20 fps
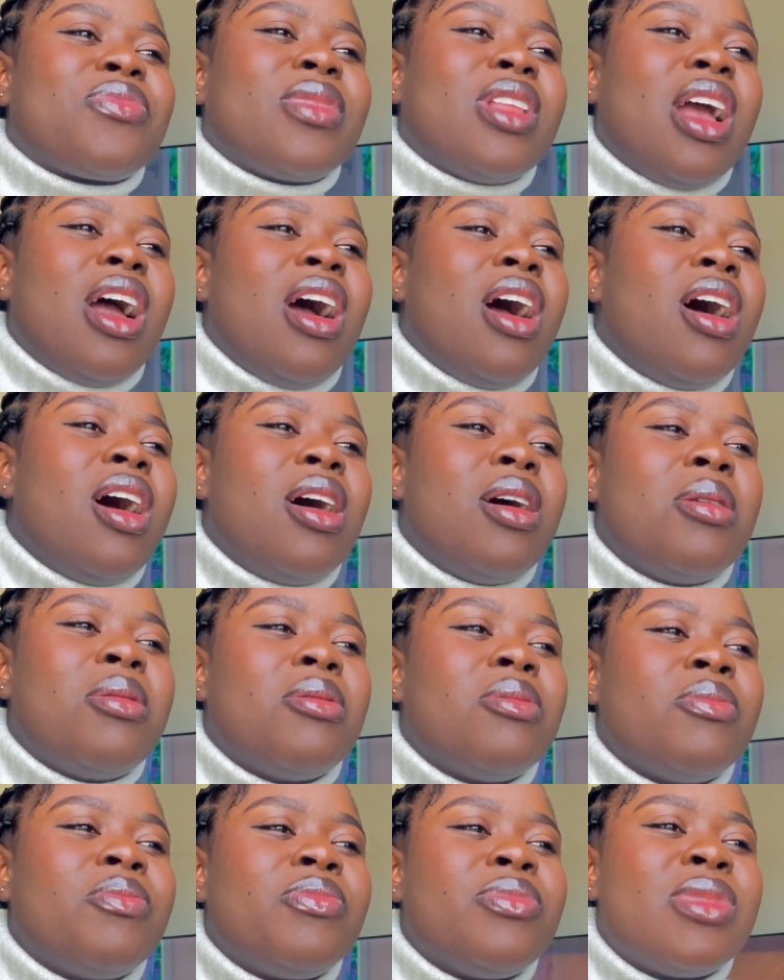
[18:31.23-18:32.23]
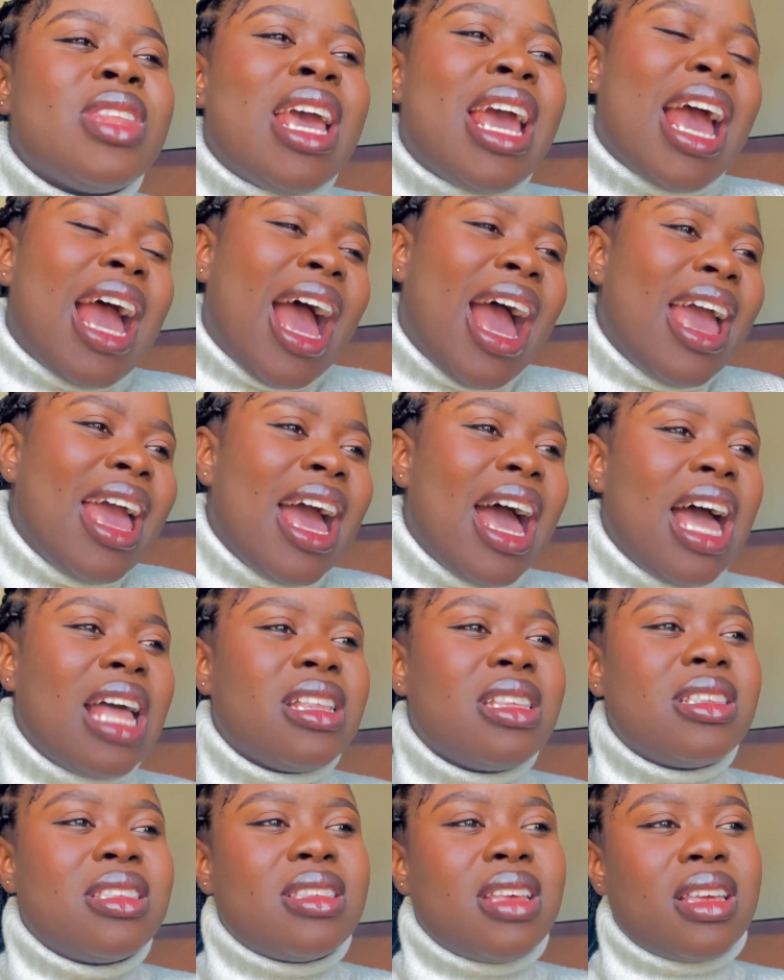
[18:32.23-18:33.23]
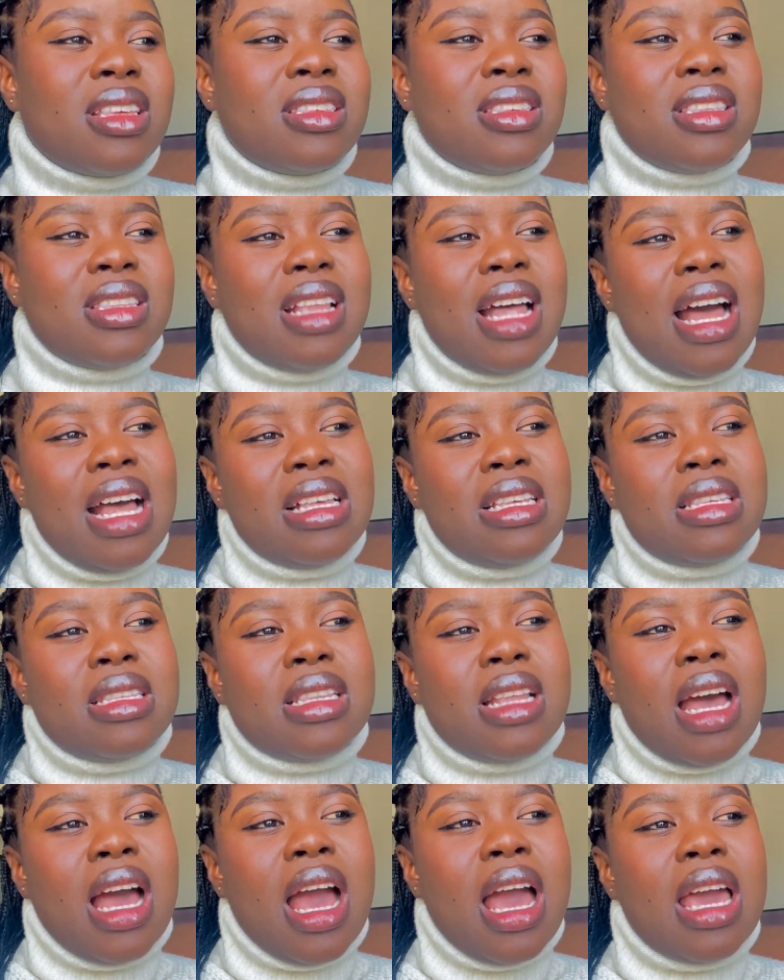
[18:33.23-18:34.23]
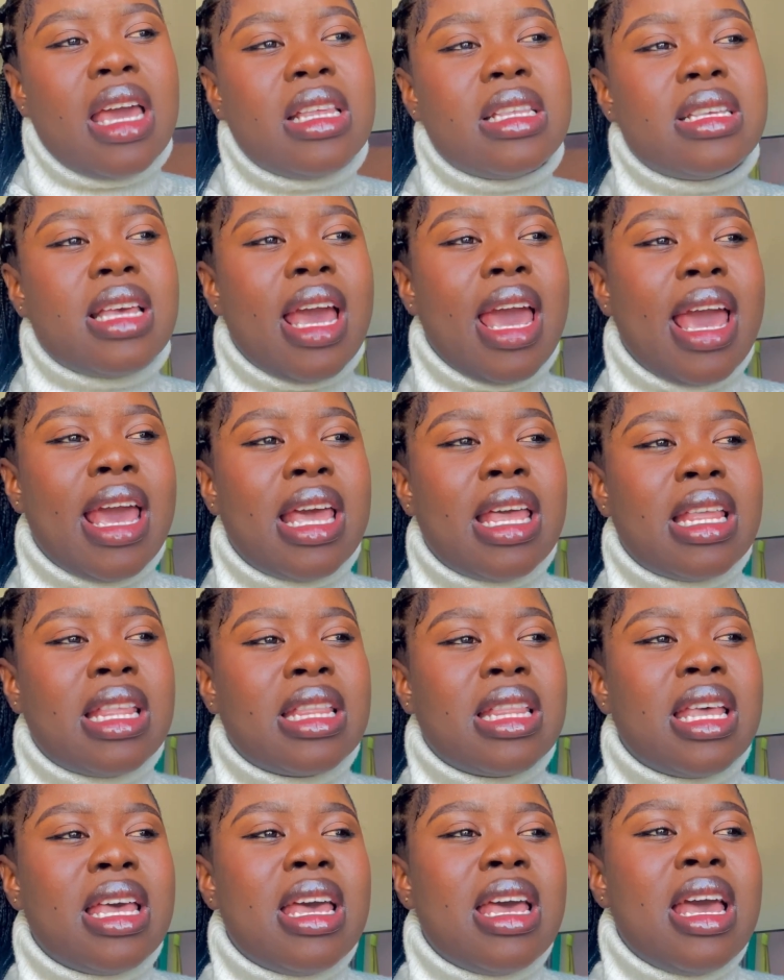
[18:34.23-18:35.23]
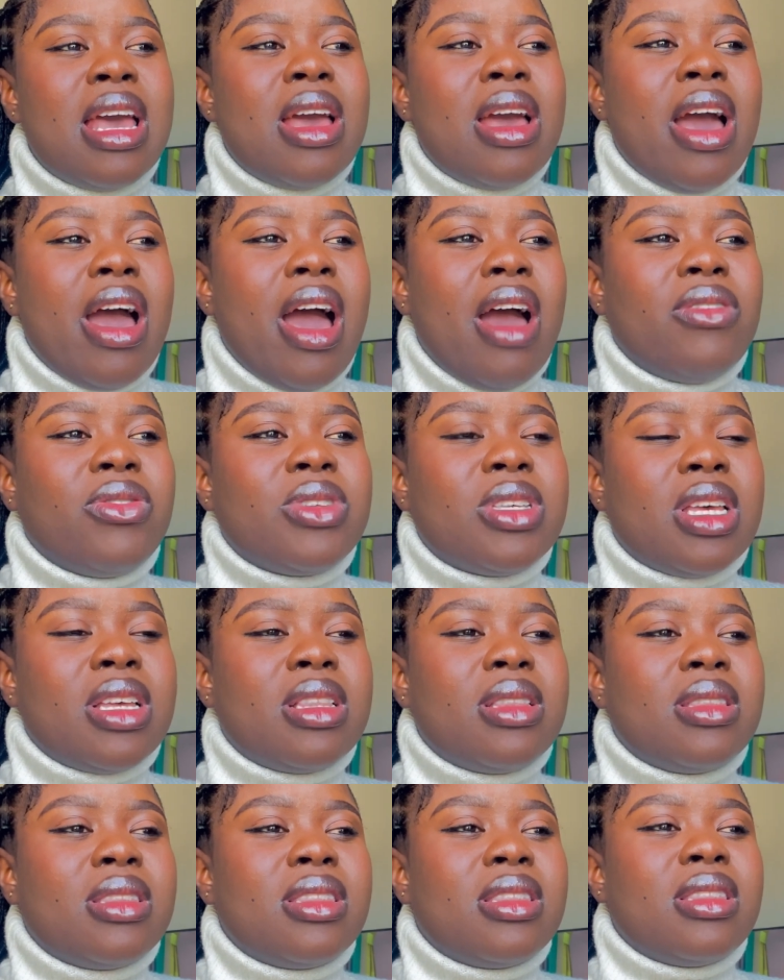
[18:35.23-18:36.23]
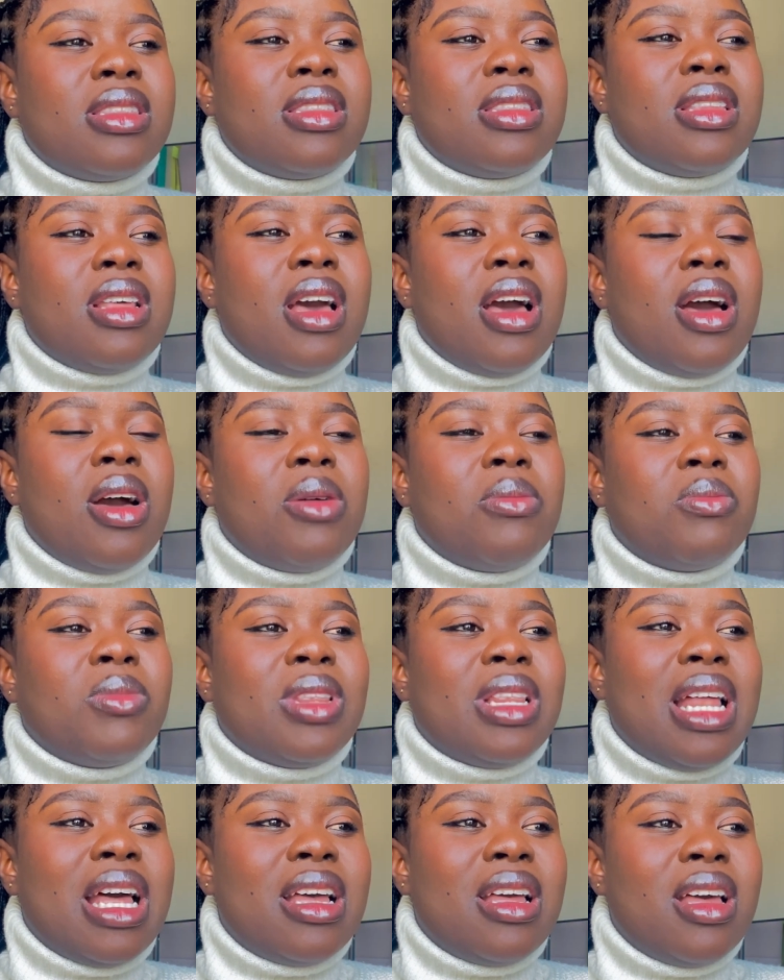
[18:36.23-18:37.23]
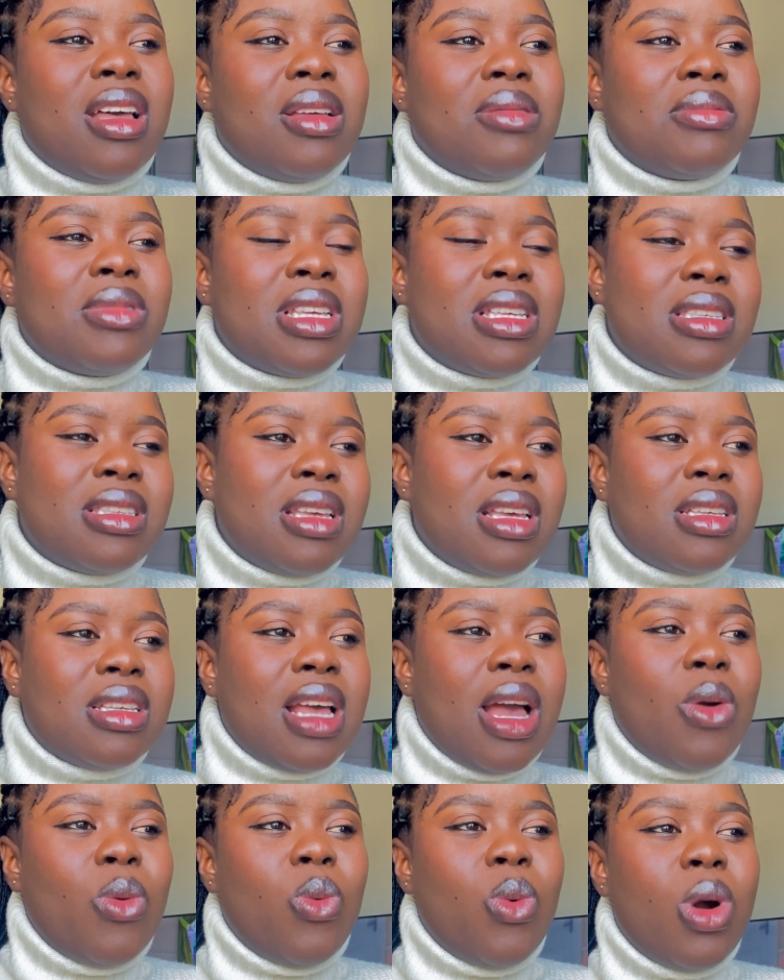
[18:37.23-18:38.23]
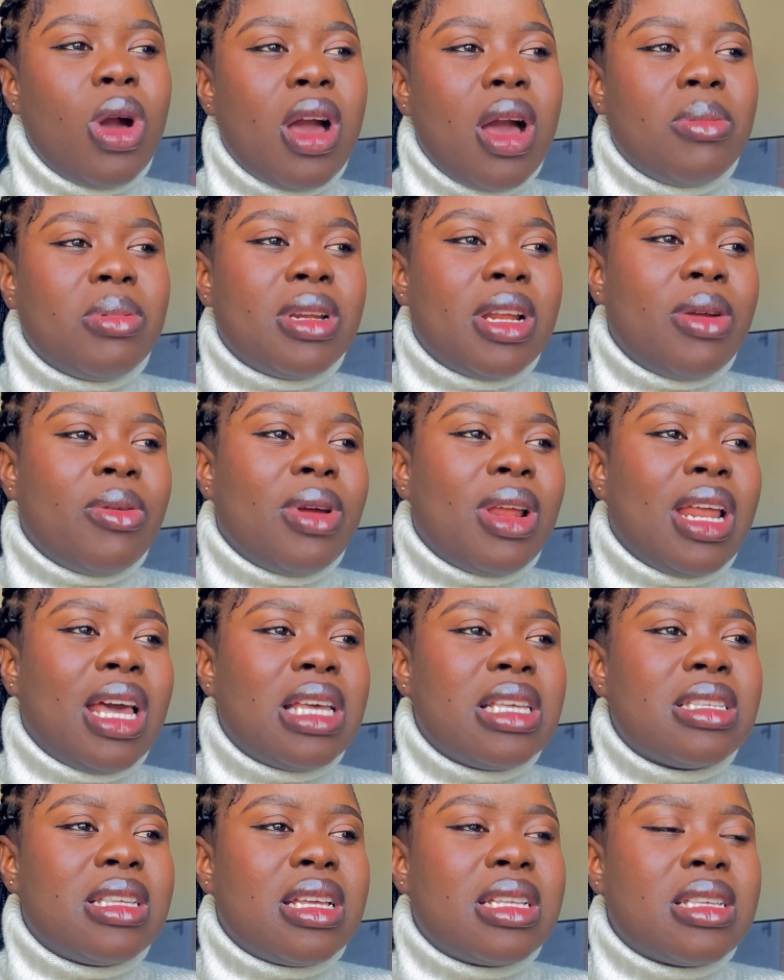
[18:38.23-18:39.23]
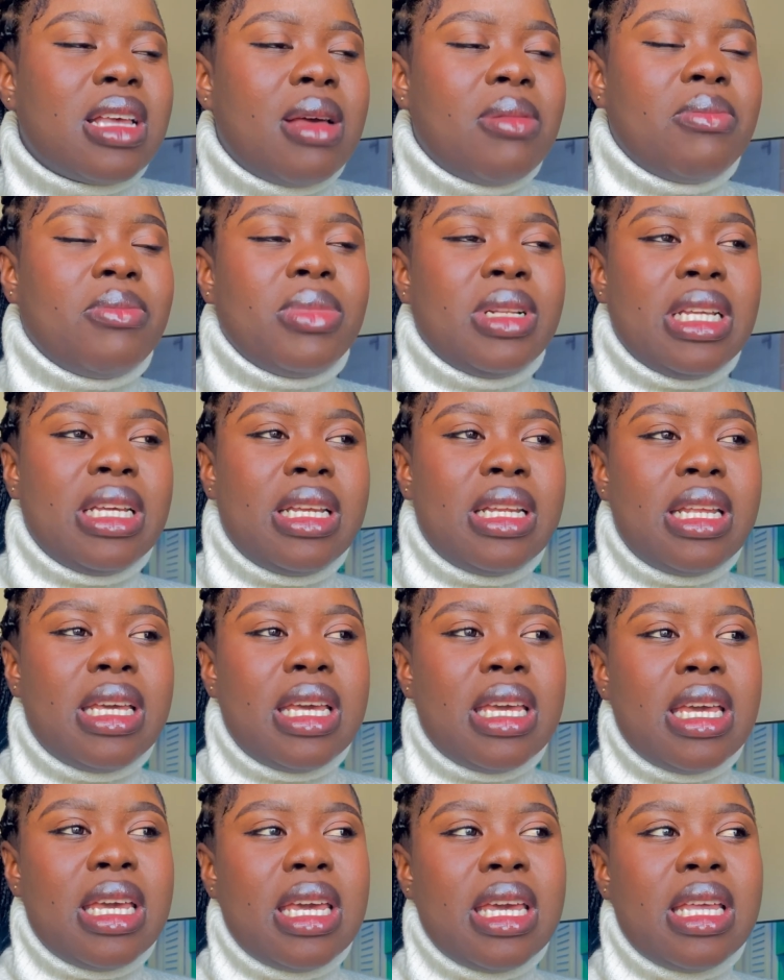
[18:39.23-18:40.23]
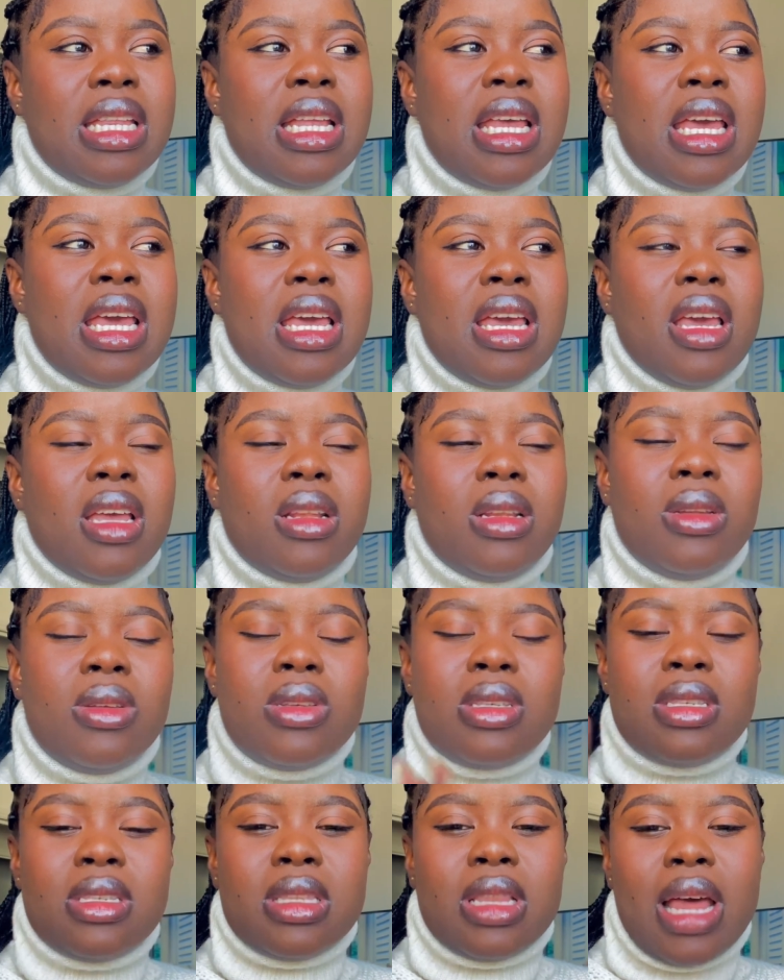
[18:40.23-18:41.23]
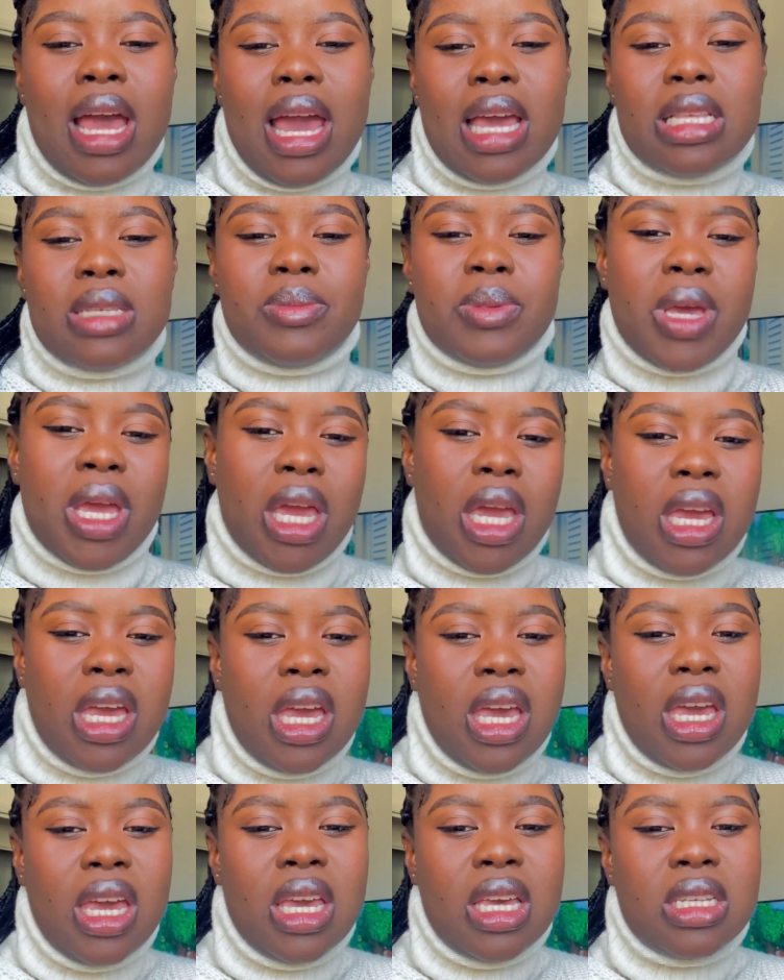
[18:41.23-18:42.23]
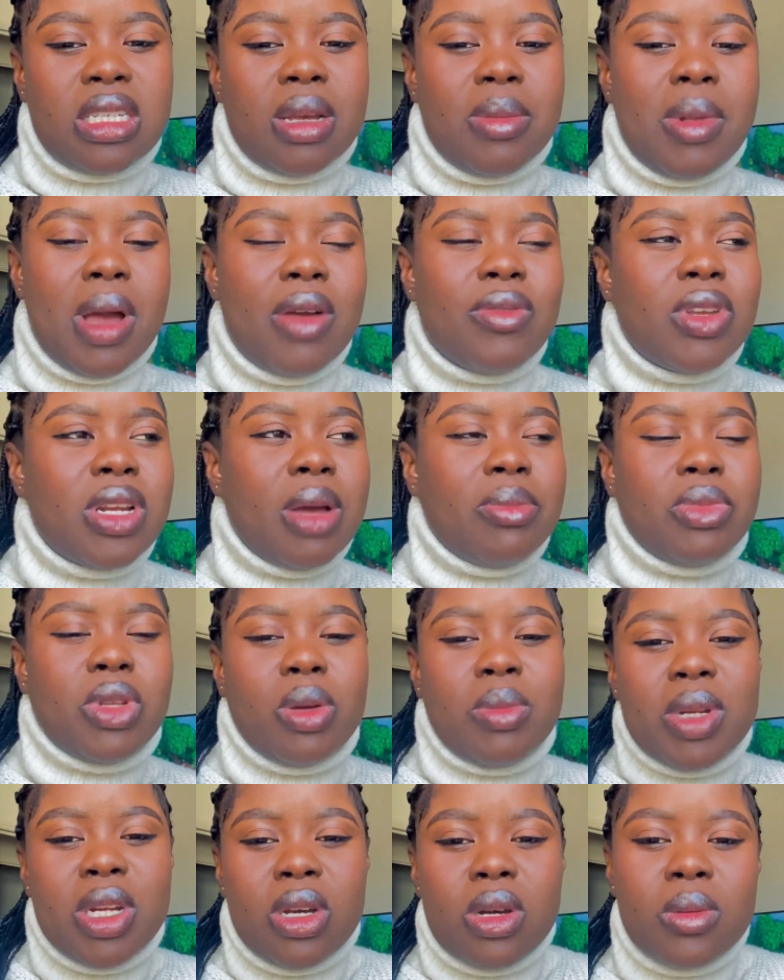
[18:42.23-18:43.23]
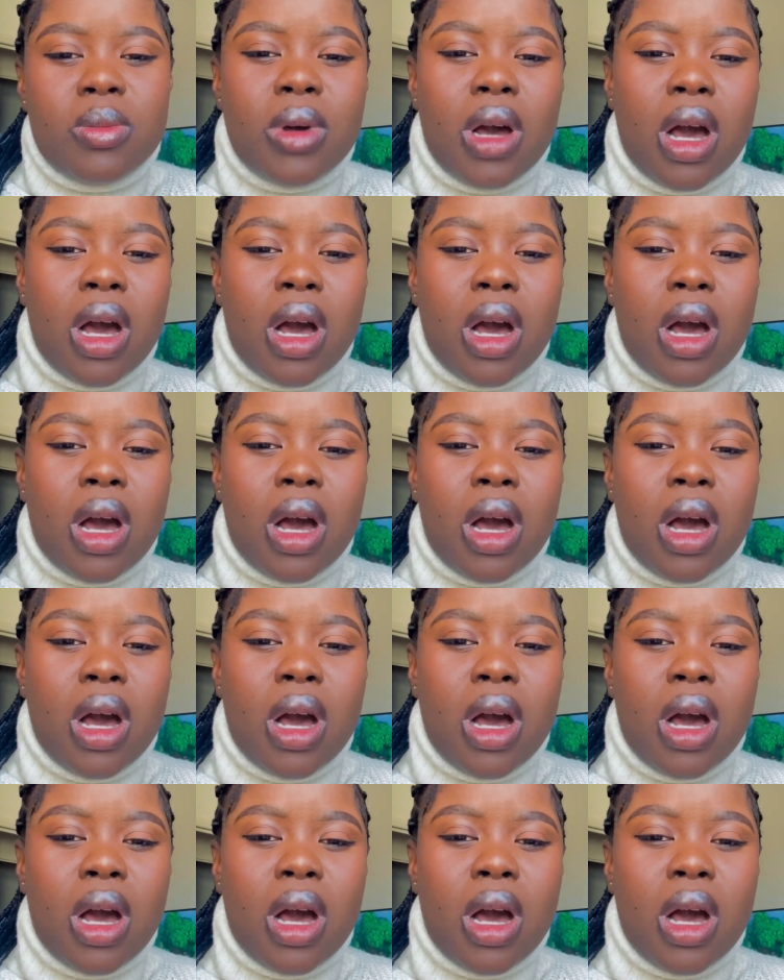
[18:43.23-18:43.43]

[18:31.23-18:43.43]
I had sex last night, and after the sex, I woke up and I realized that I'm bleeding. It looks light pinkish. I'm having abdominal